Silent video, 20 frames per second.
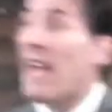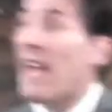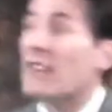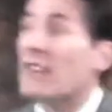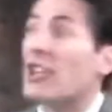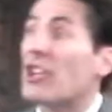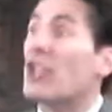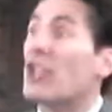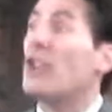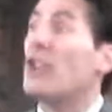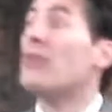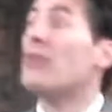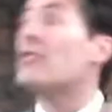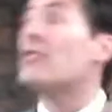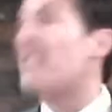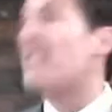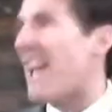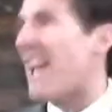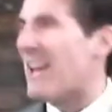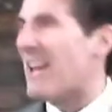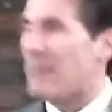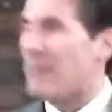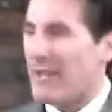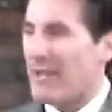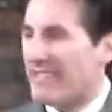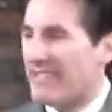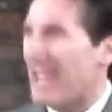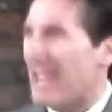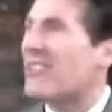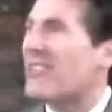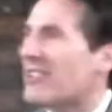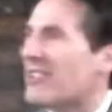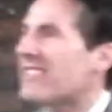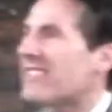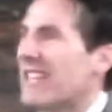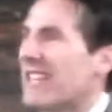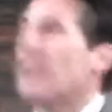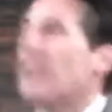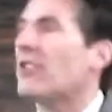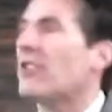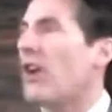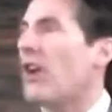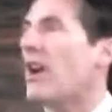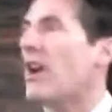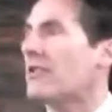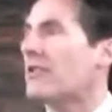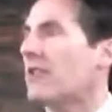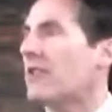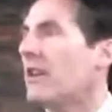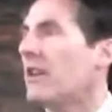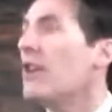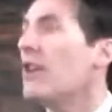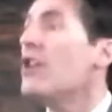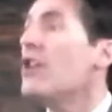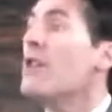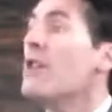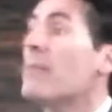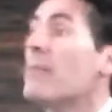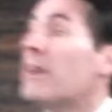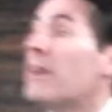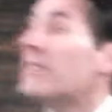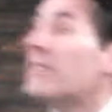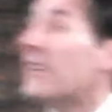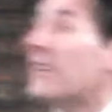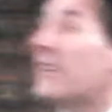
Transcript: has a huge database, not just here in Austin, but is